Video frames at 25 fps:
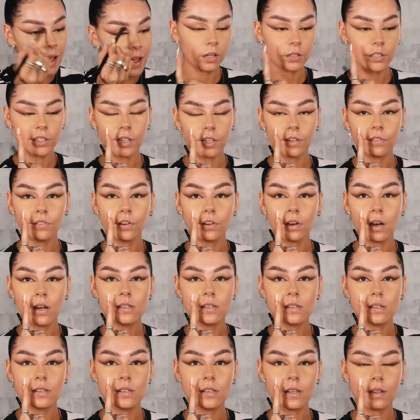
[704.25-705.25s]
I don't know if you guys
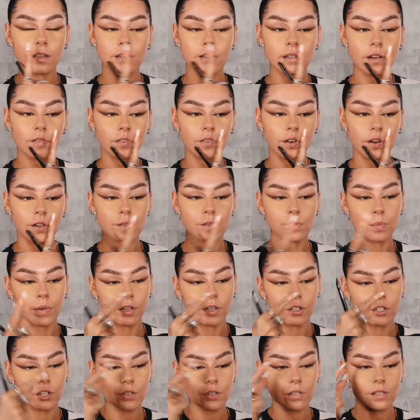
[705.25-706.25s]
can see the difference, but
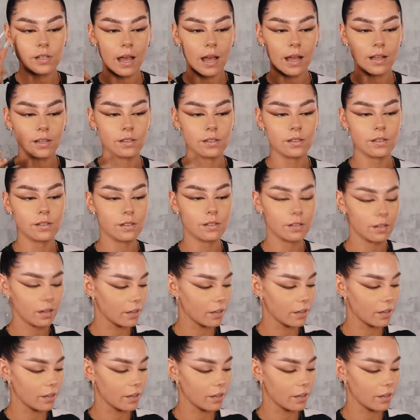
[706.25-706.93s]
it just adds,